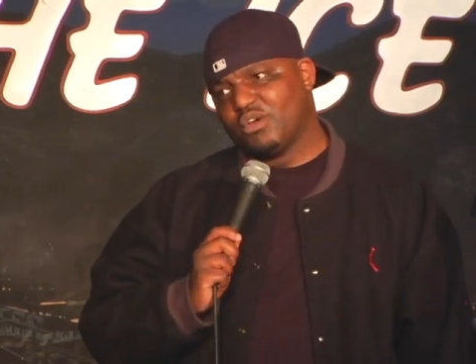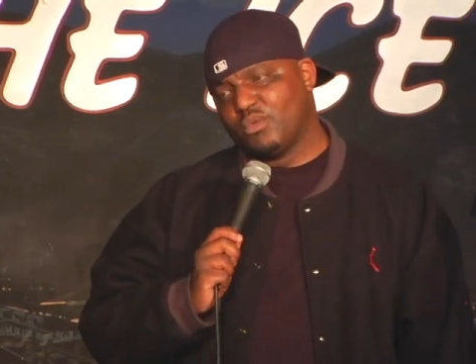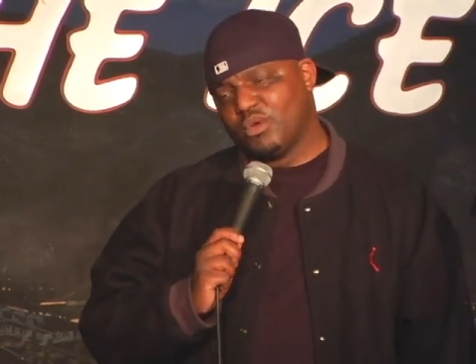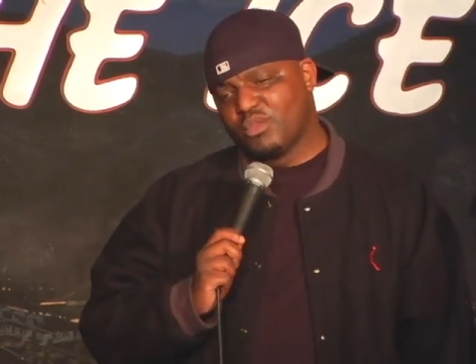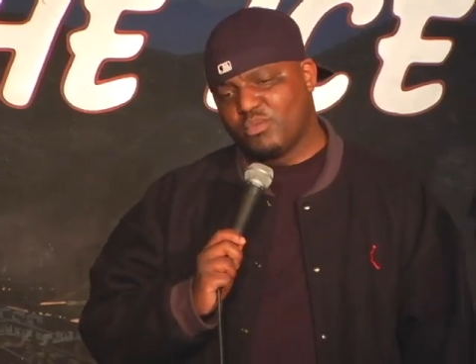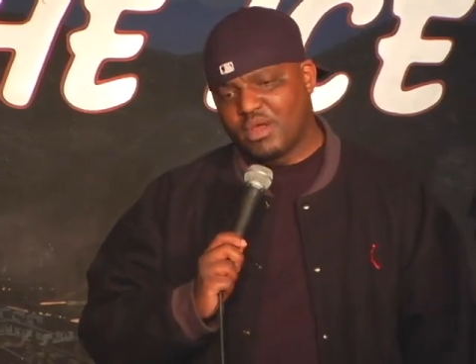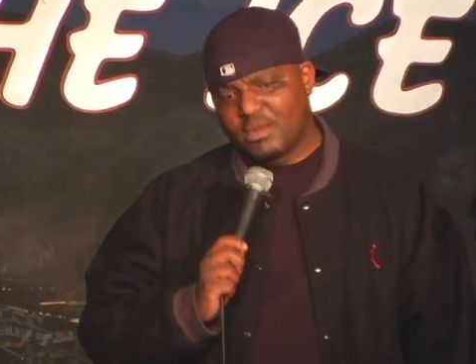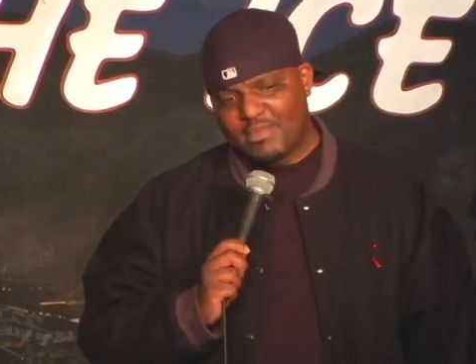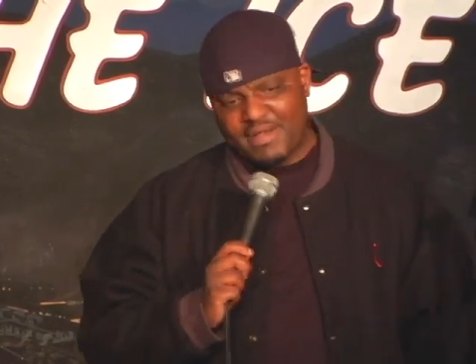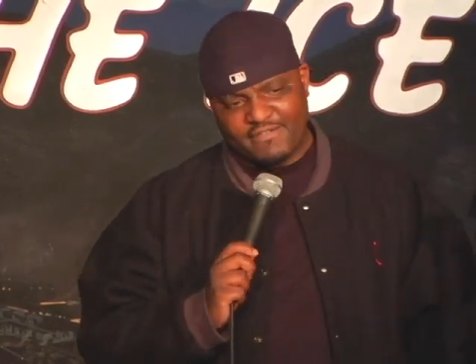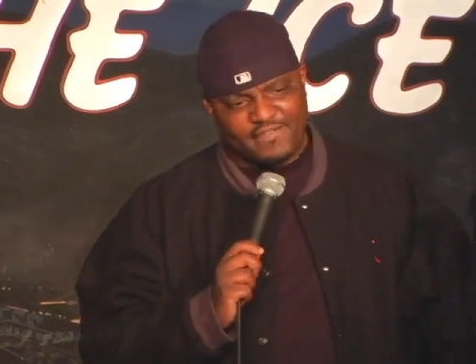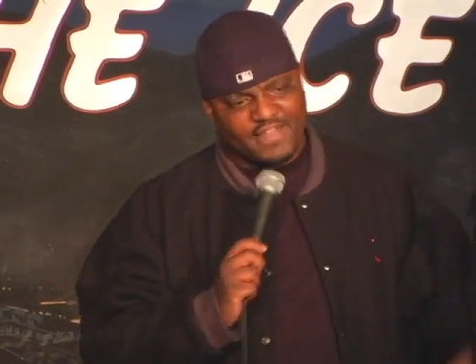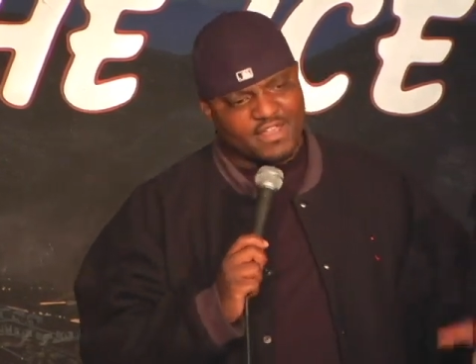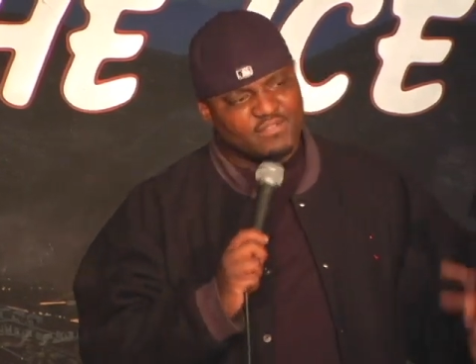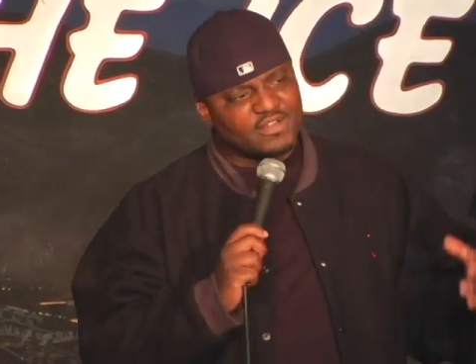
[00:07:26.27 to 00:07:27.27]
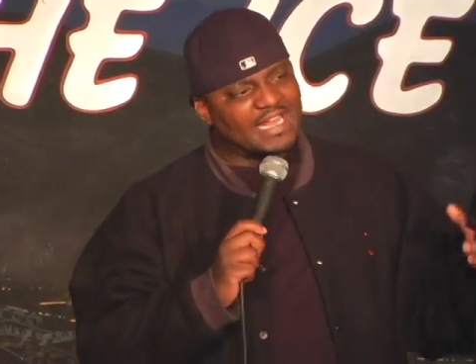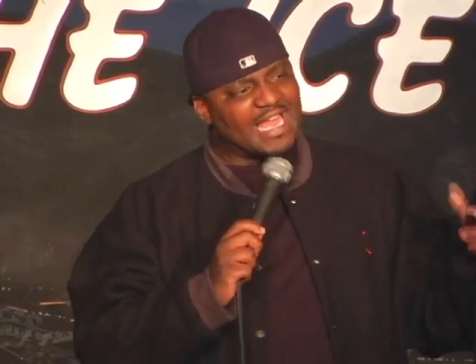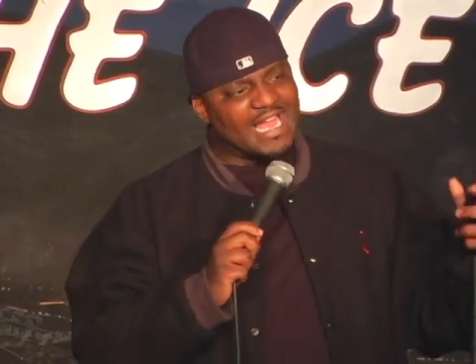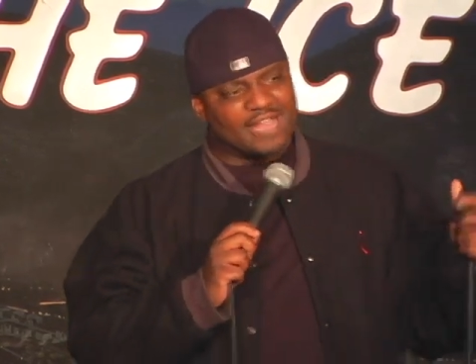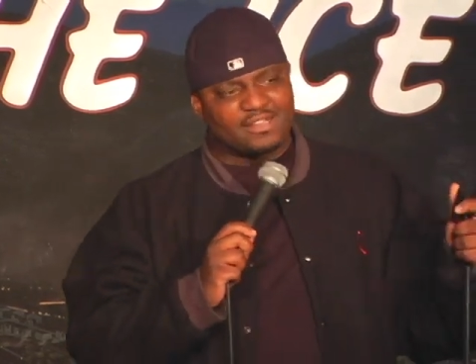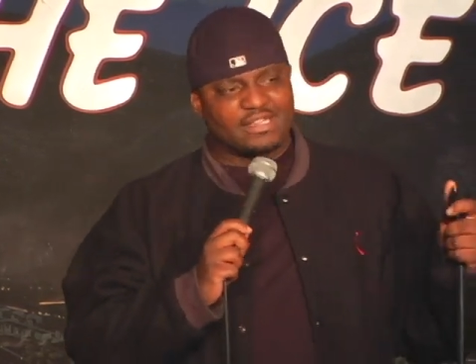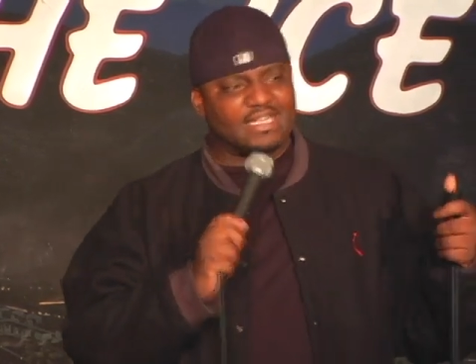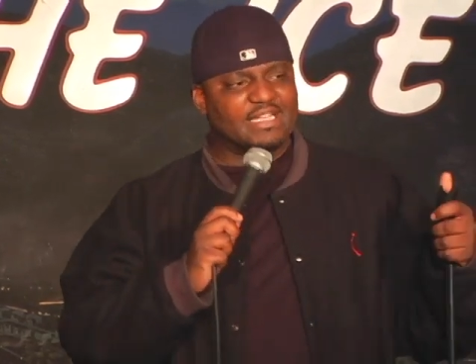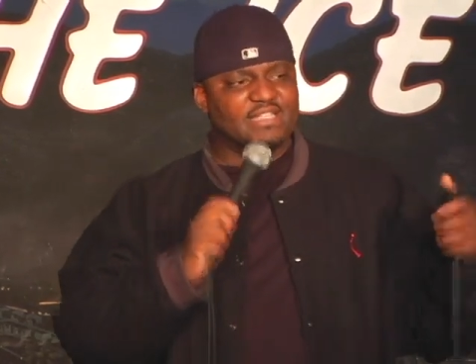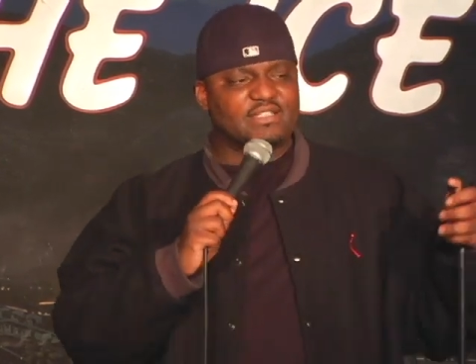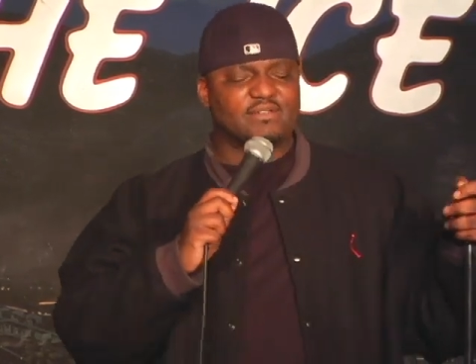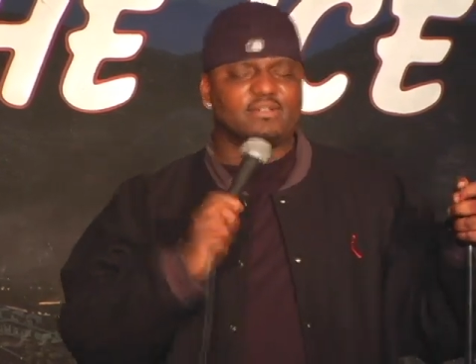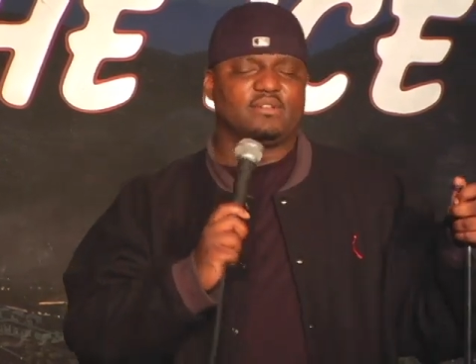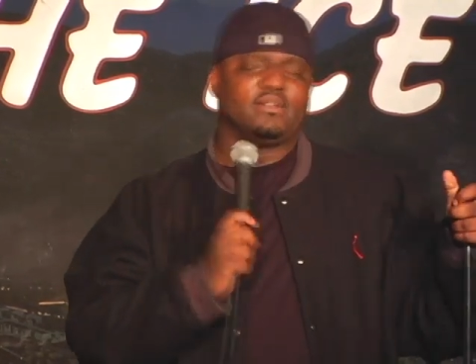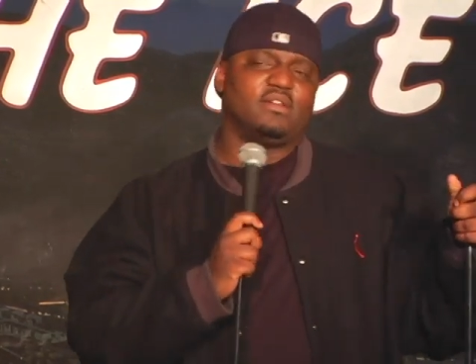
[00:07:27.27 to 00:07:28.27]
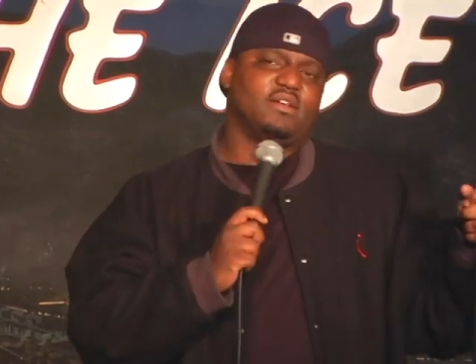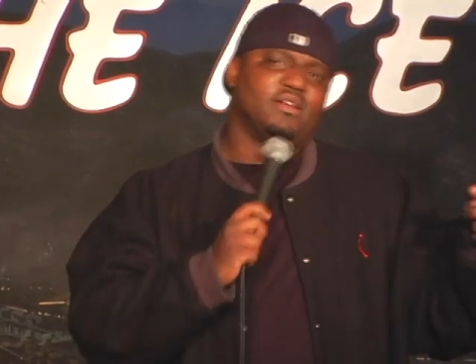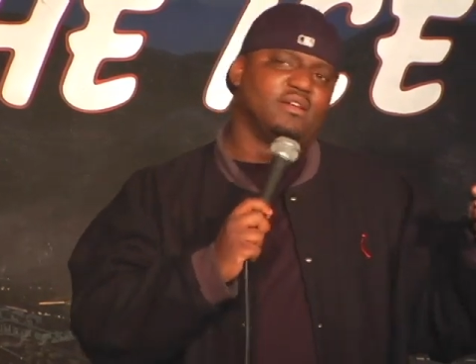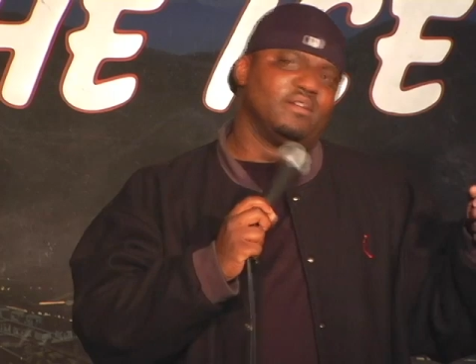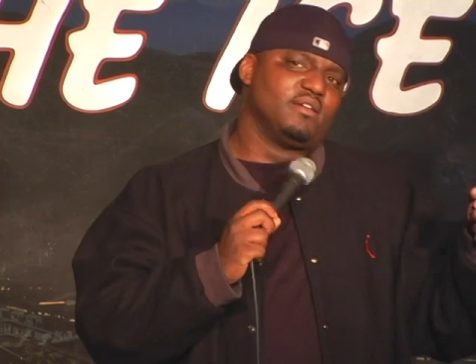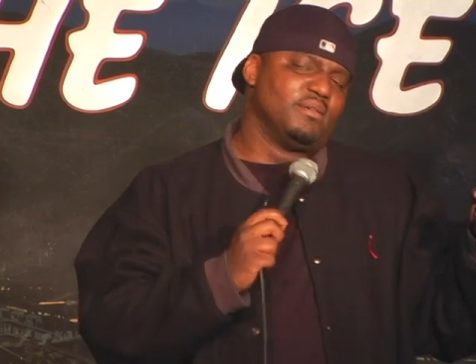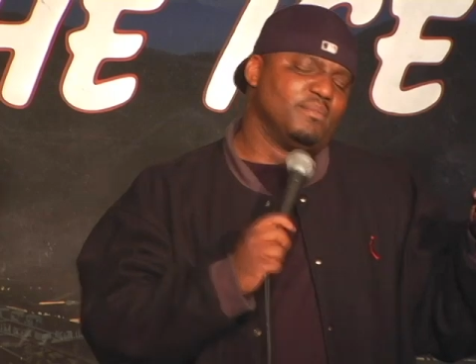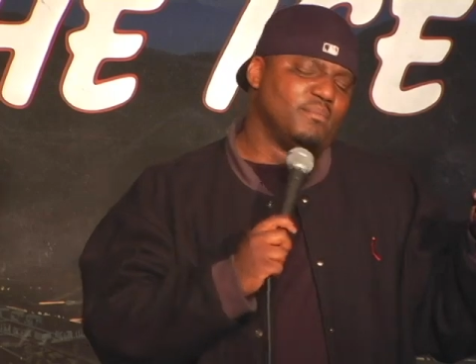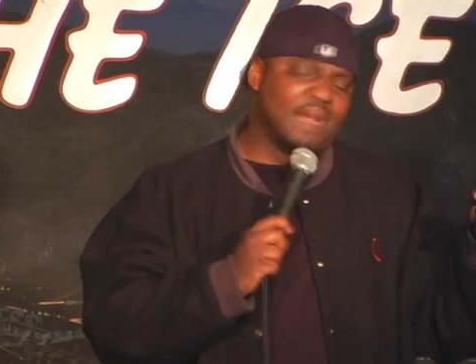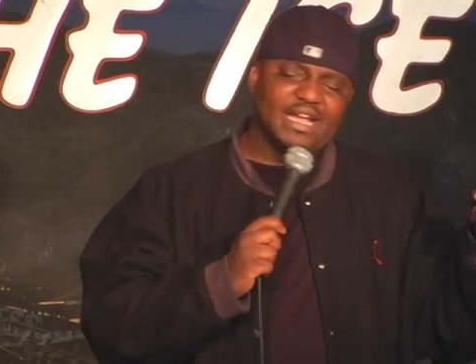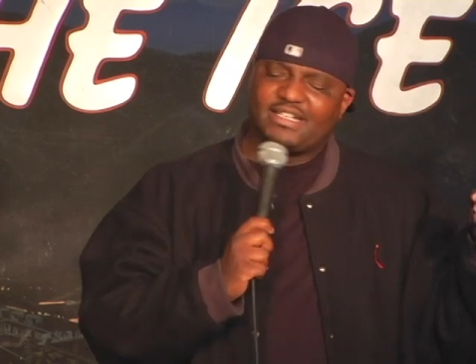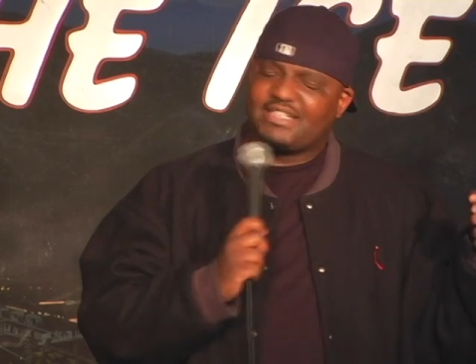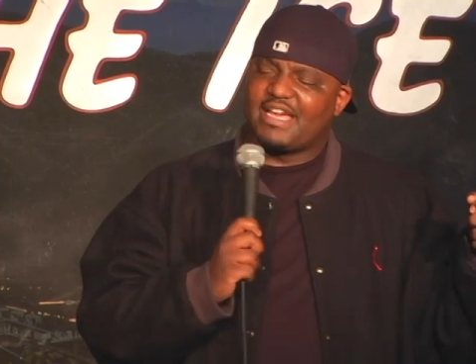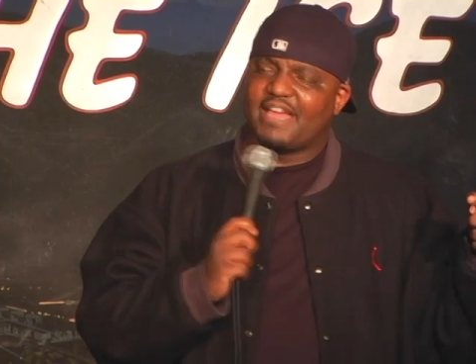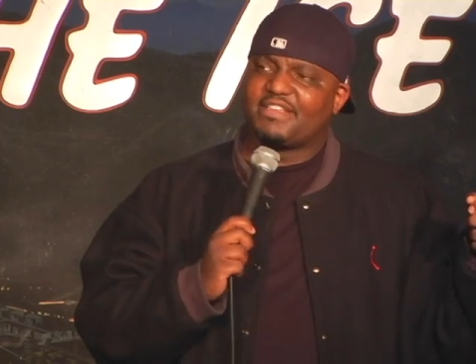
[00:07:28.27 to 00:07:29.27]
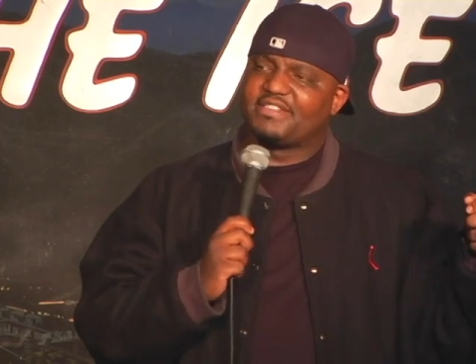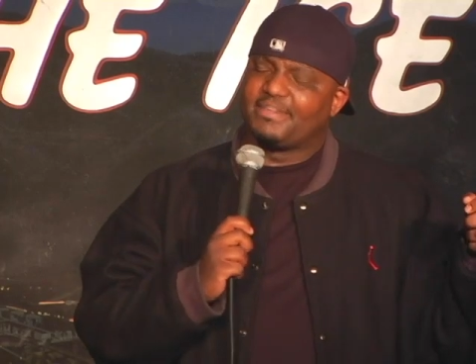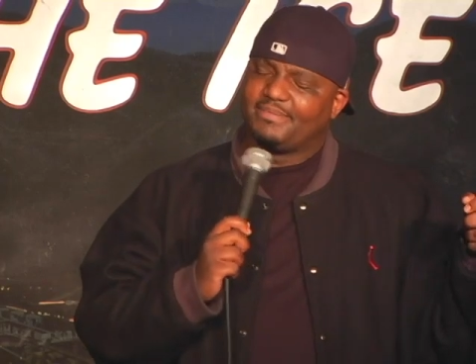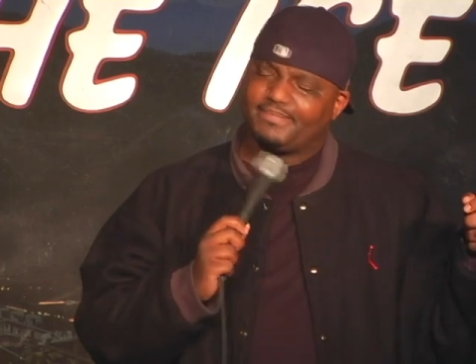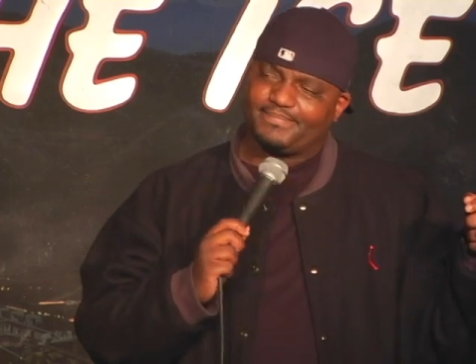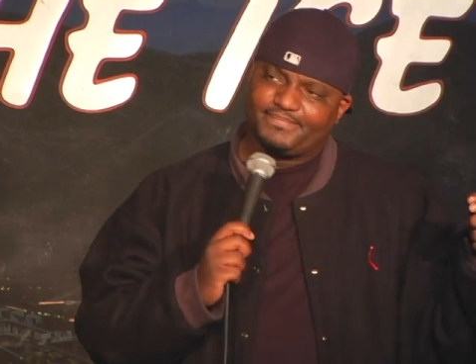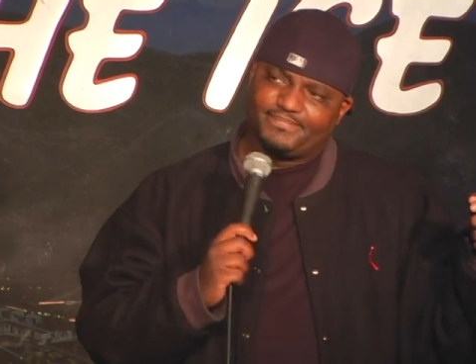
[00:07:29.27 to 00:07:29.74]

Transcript: with one of my favorite athletes, Mike Tyson.